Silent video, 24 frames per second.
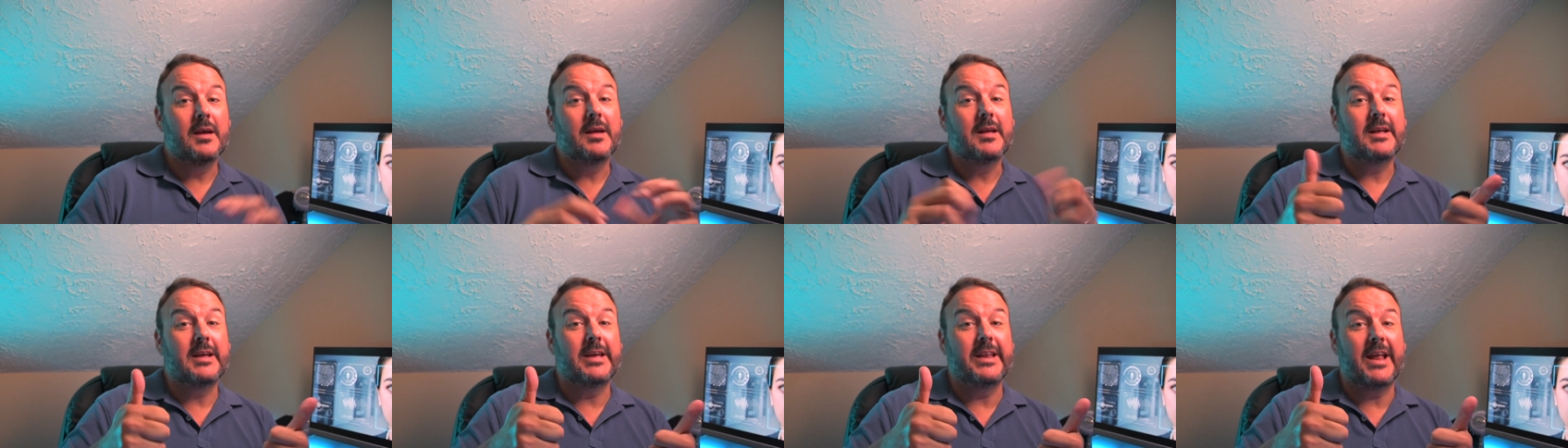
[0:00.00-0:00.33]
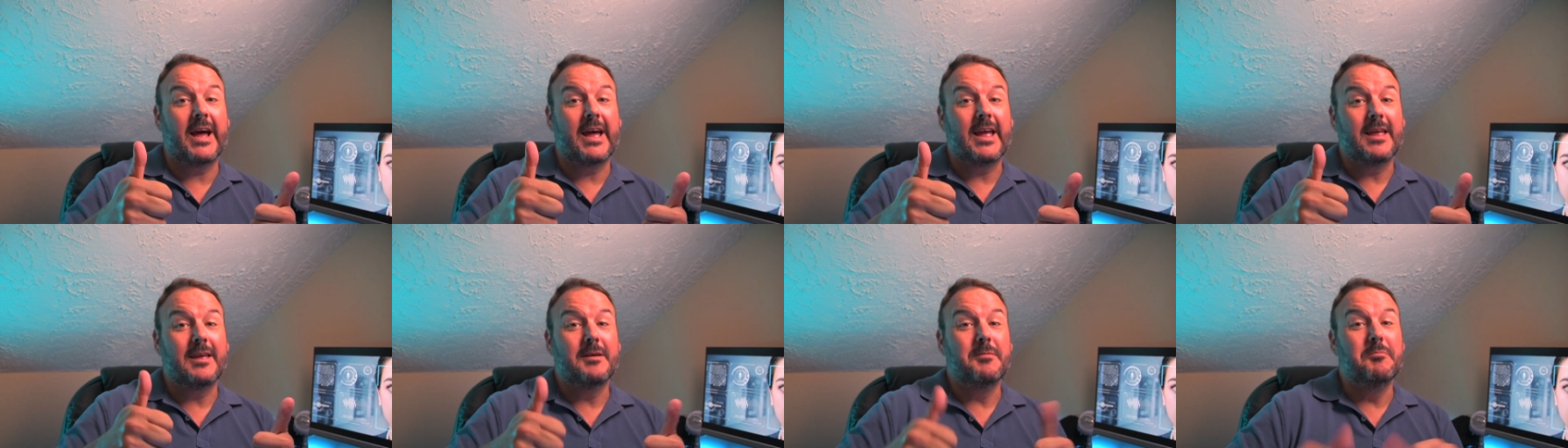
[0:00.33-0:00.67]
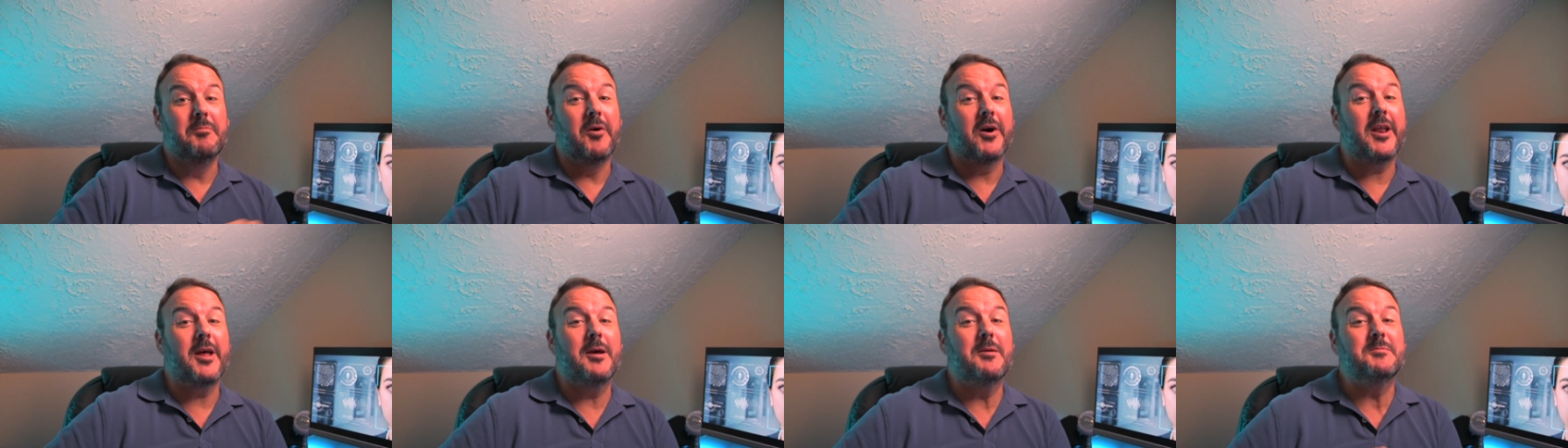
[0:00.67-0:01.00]
G'day,
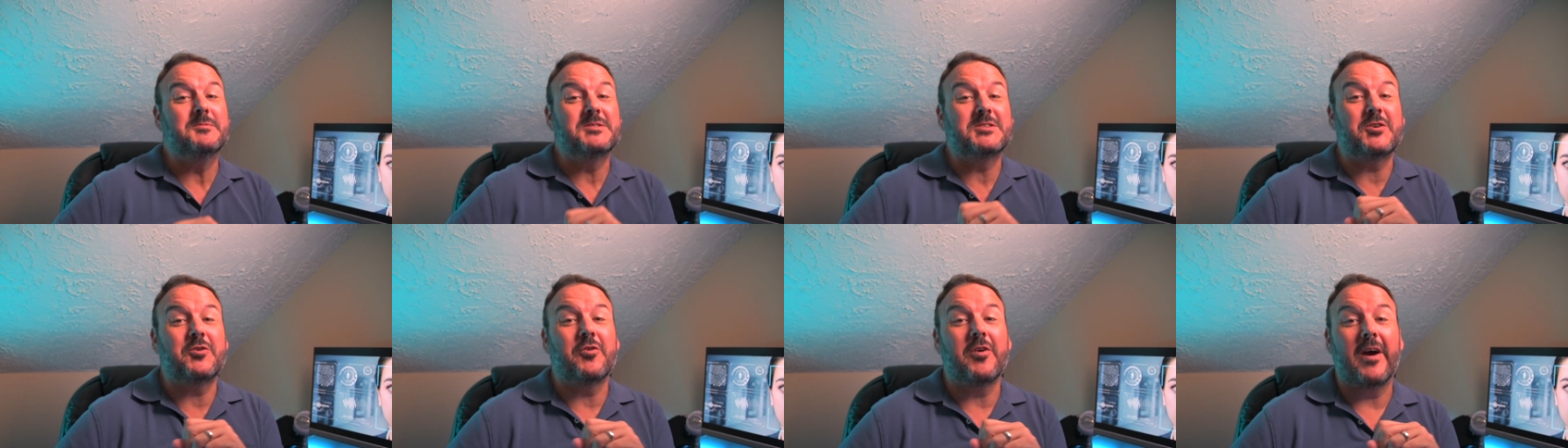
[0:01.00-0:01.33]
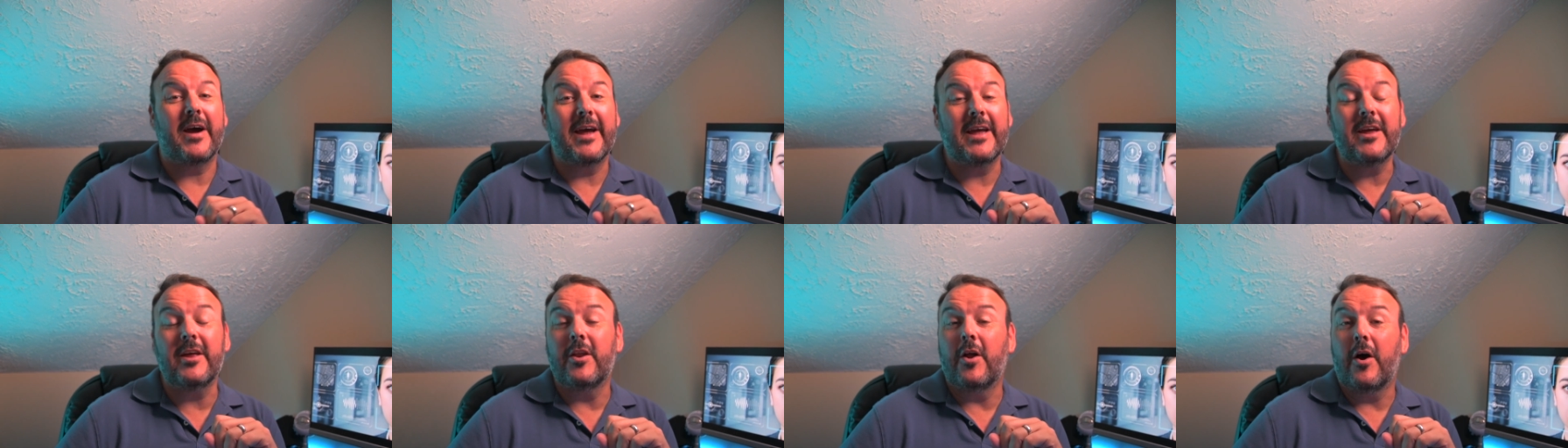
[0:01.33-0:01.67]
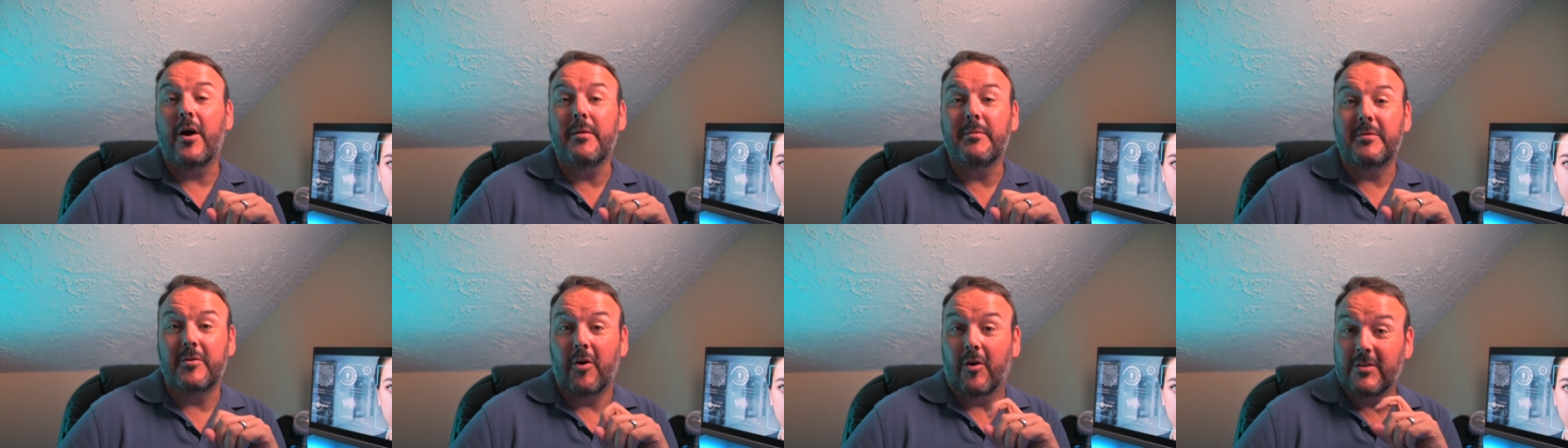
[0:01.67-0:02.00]
my name is Craig and
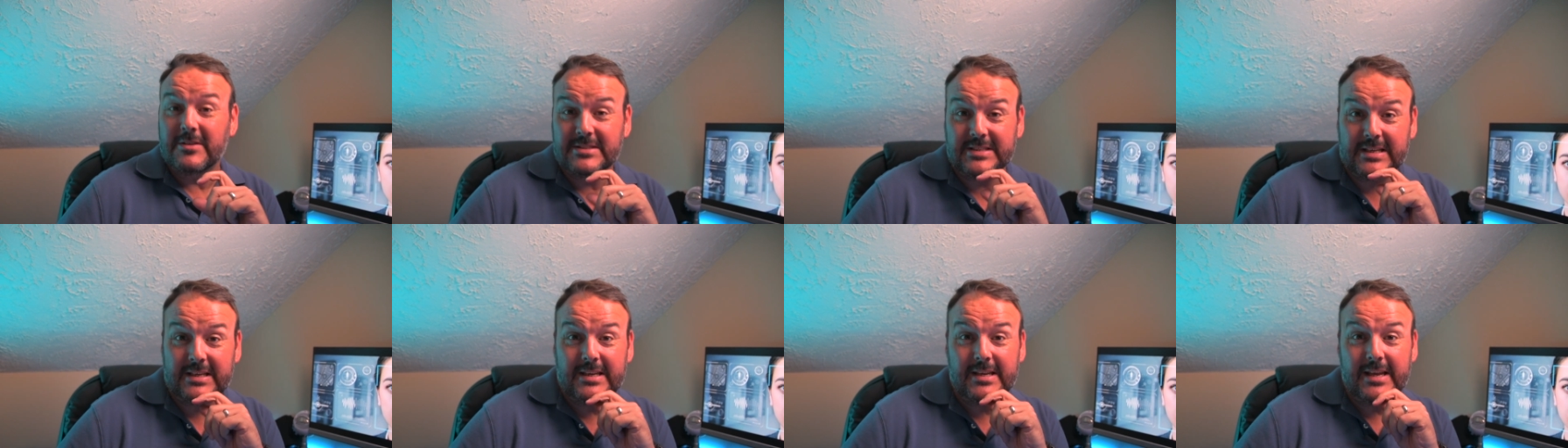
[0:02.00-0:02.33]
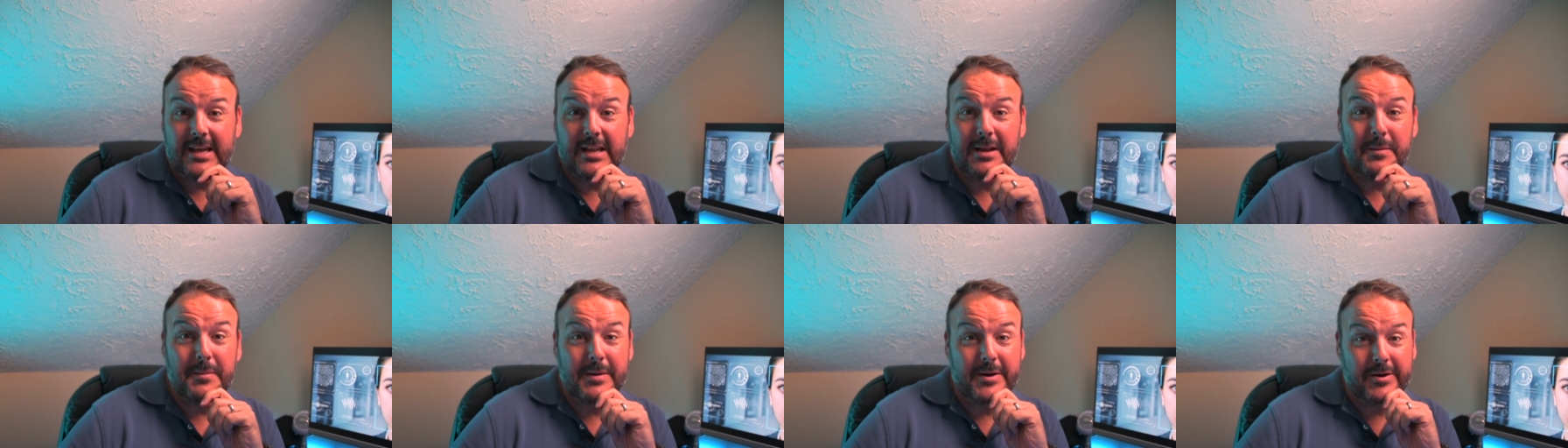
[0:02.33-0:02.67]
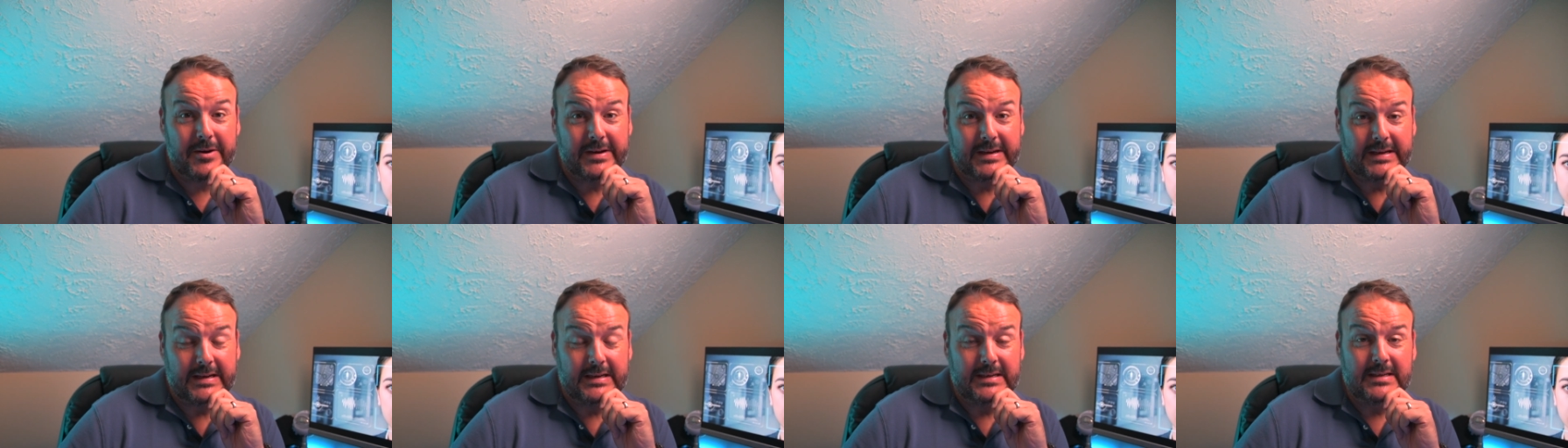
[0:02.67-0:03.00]
I'm an Aussie in
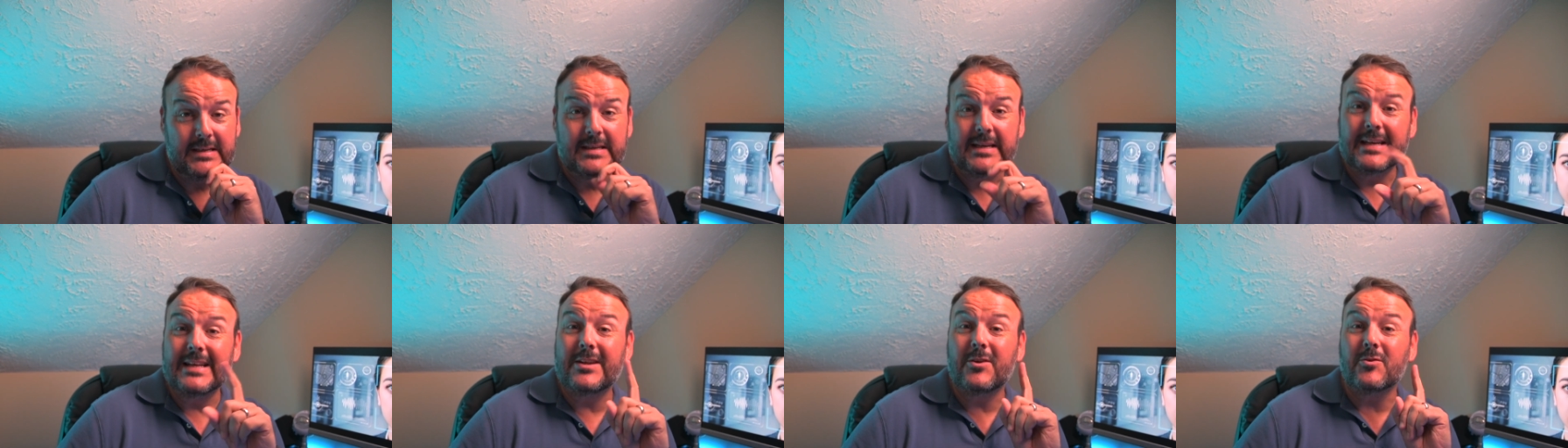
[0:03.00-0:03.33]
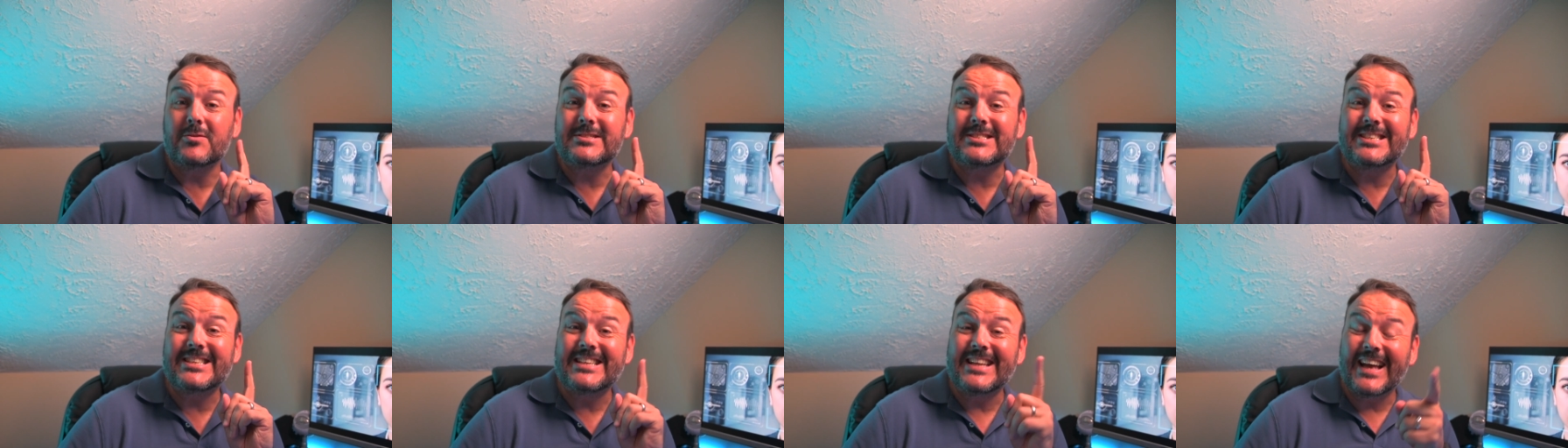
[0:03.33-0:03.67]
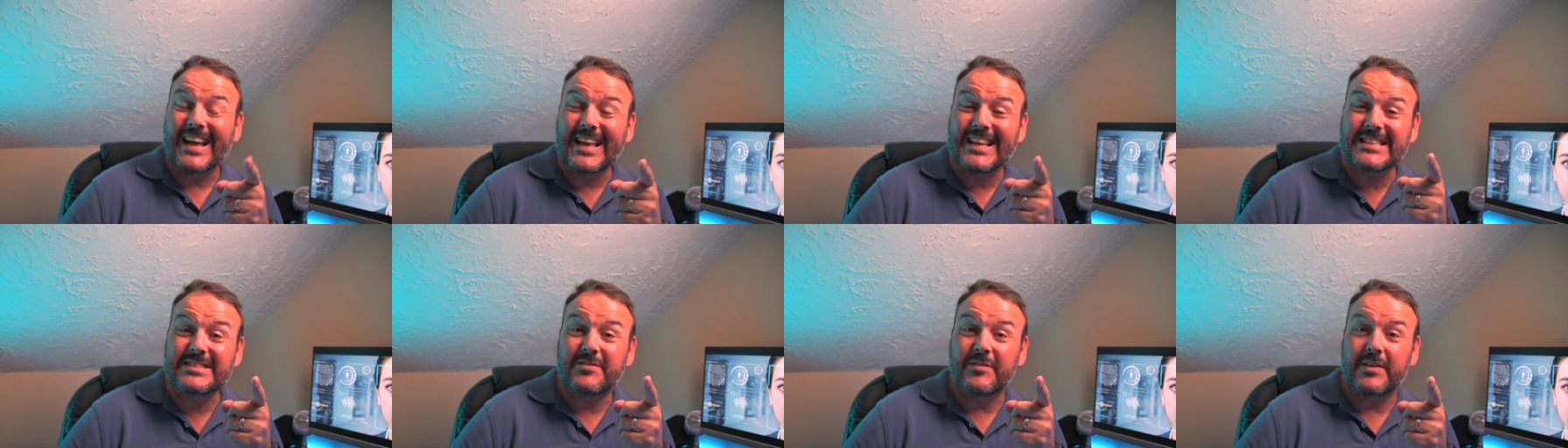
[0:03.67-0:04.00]
America, and on
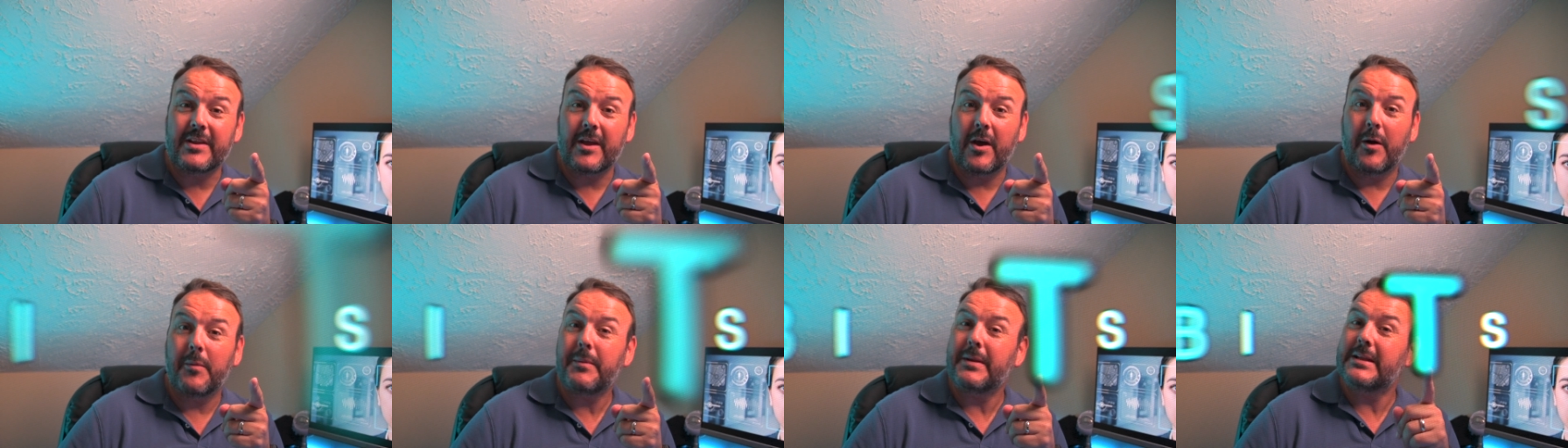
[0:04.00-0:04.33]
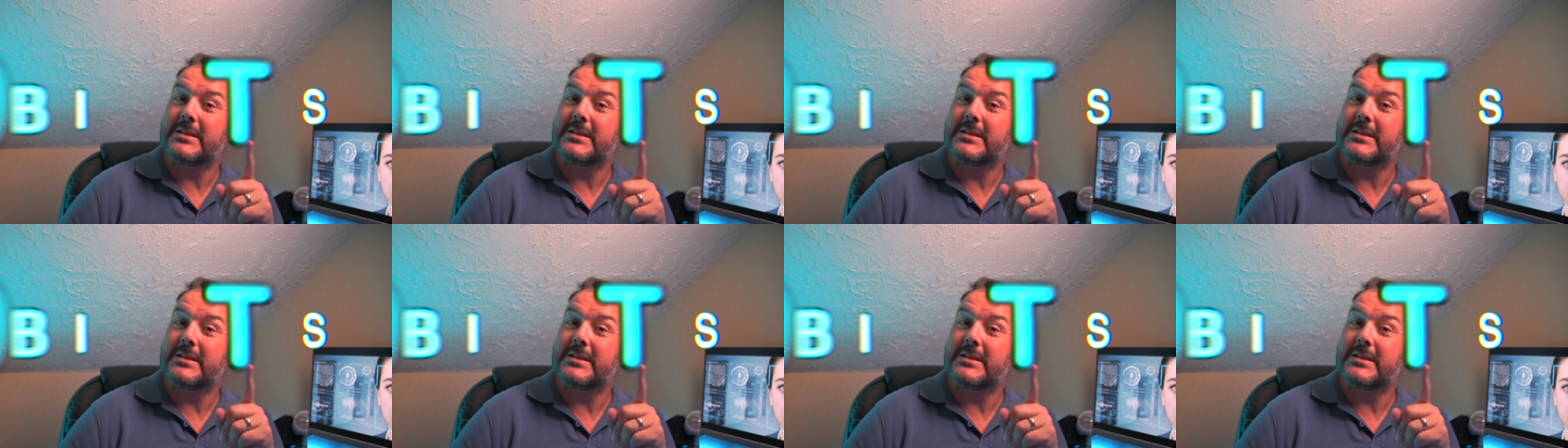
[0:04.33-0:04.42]
today's video I'm going